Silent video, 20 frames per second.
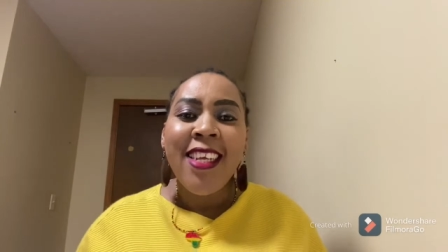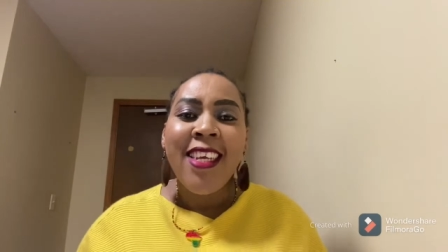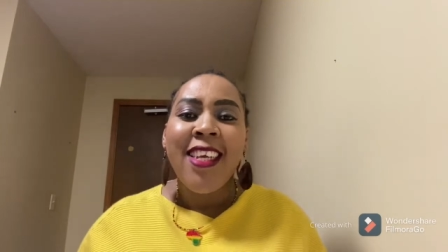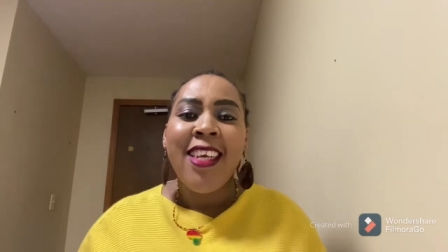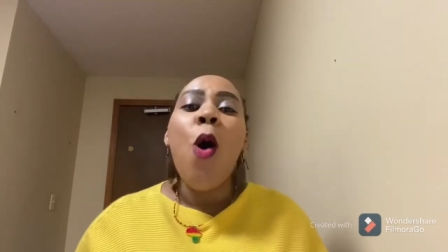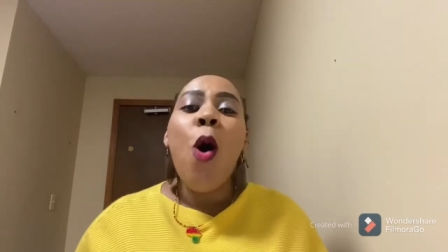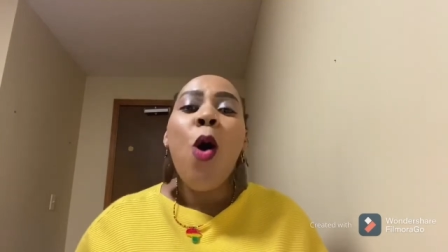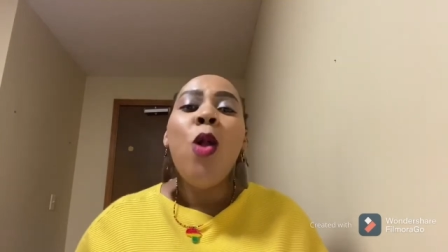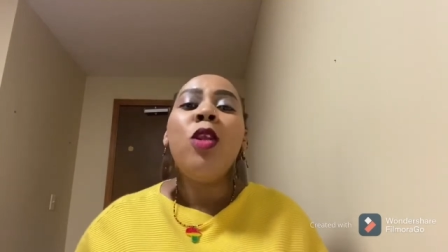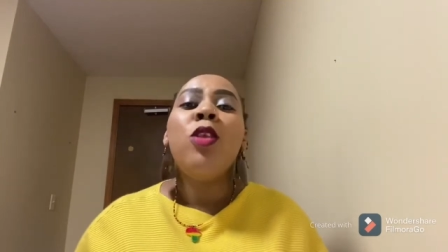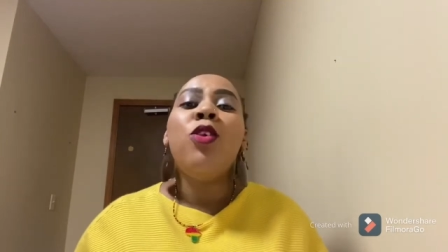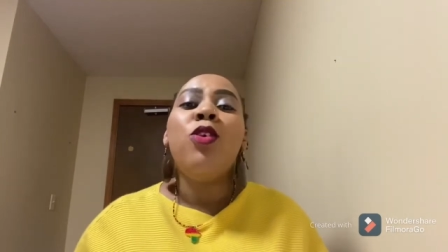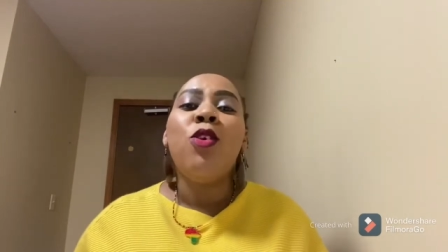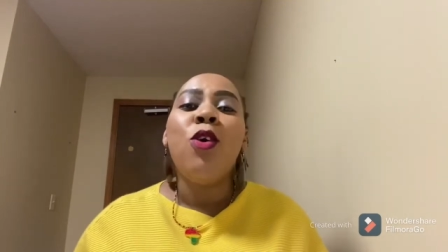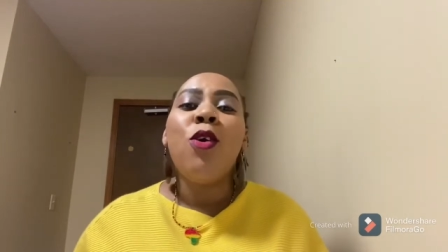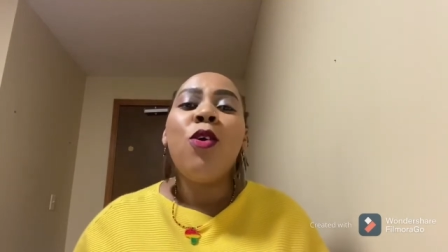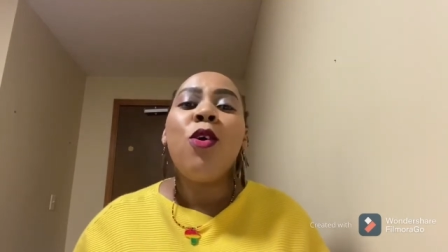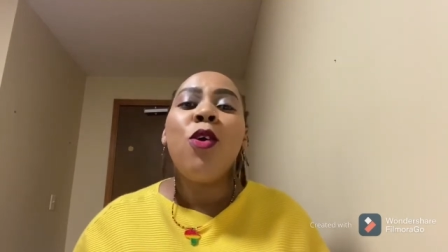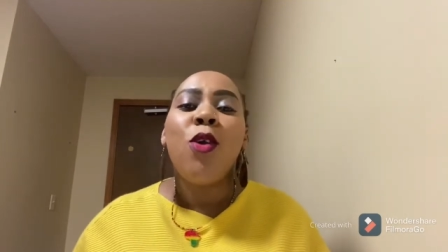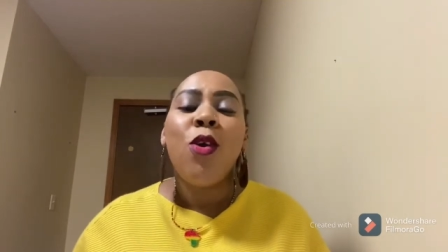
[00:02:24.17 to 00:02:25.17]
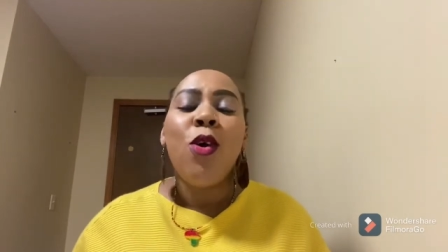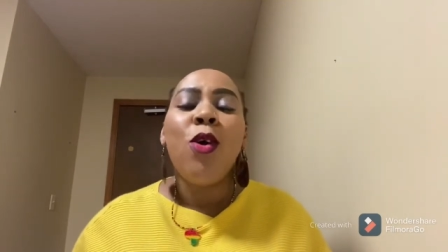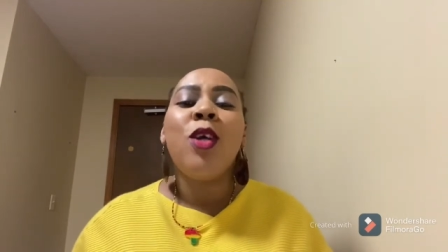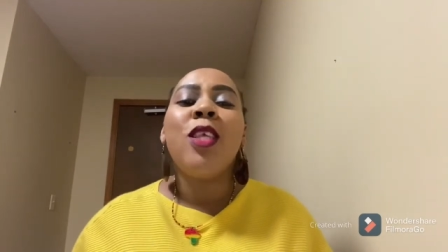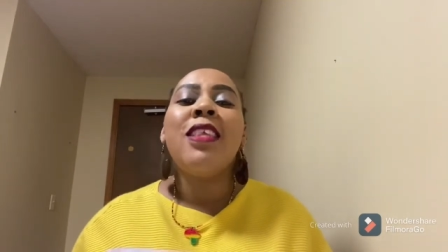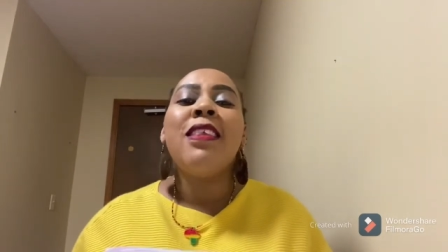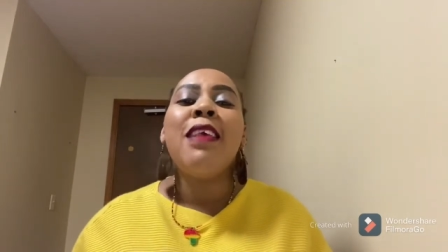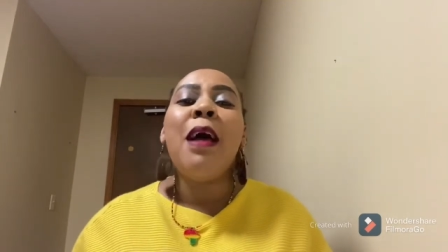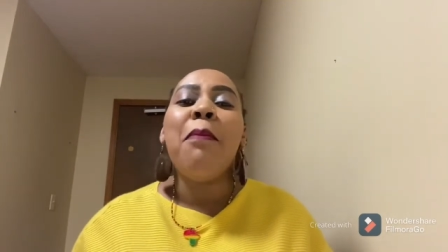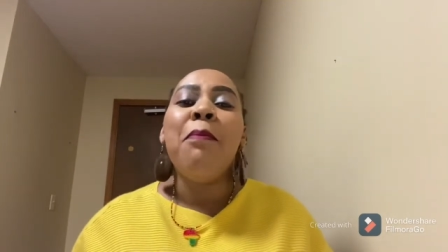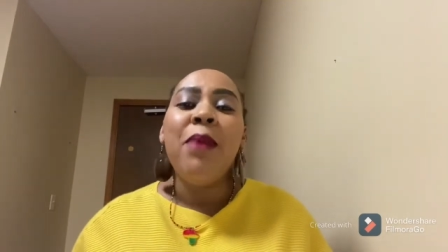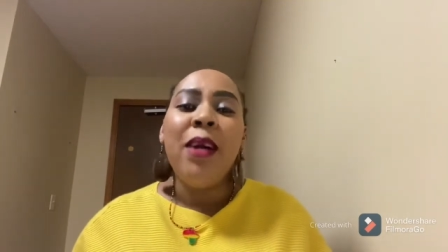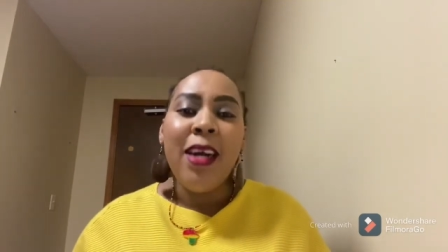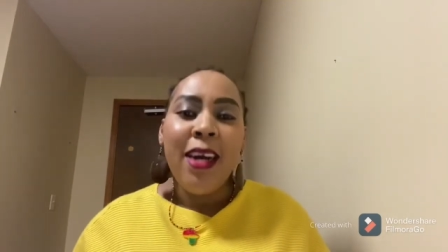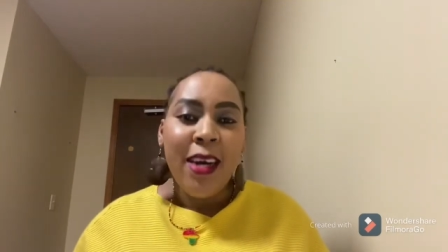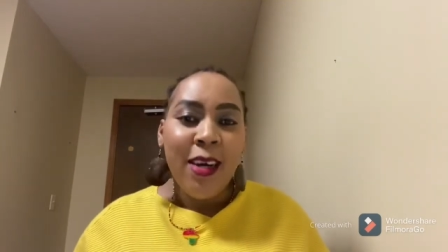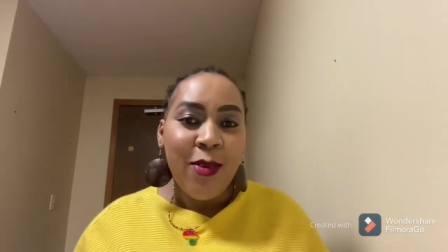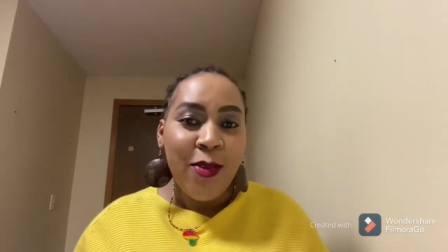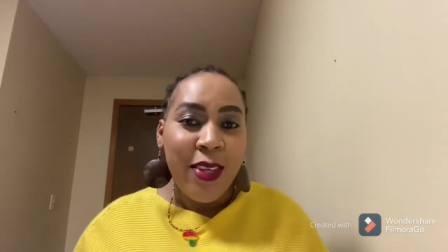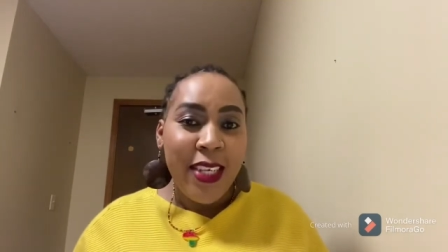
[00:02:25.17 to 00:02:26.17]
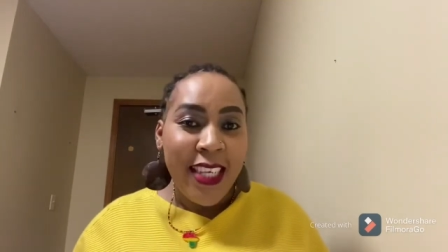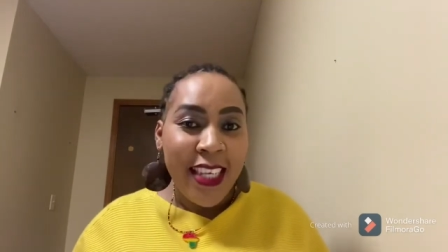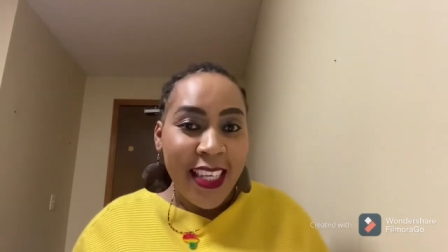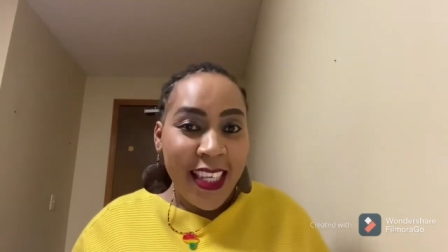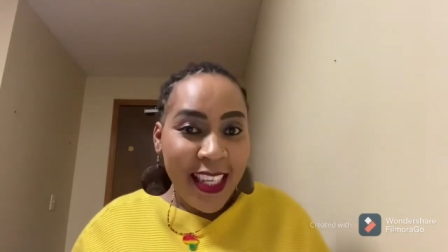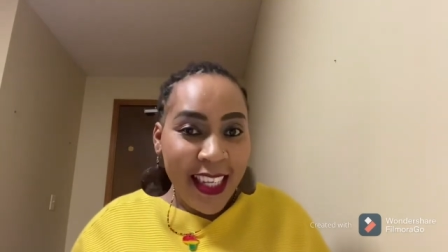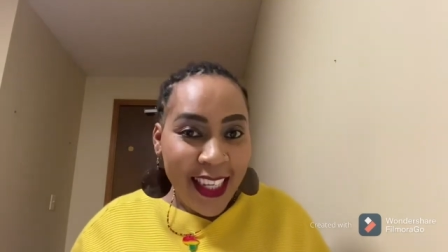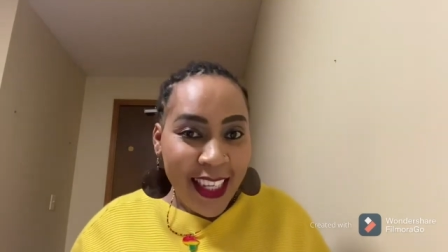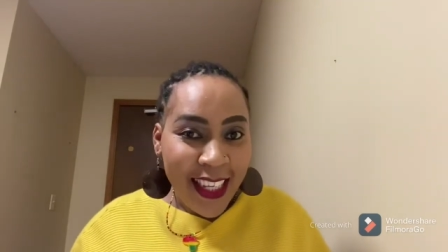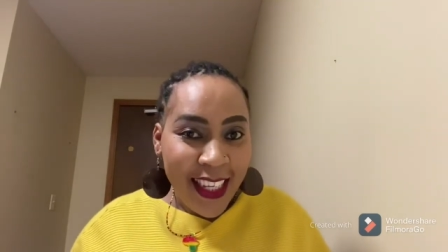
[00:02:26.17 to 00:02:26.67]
called Jororok Sub-County,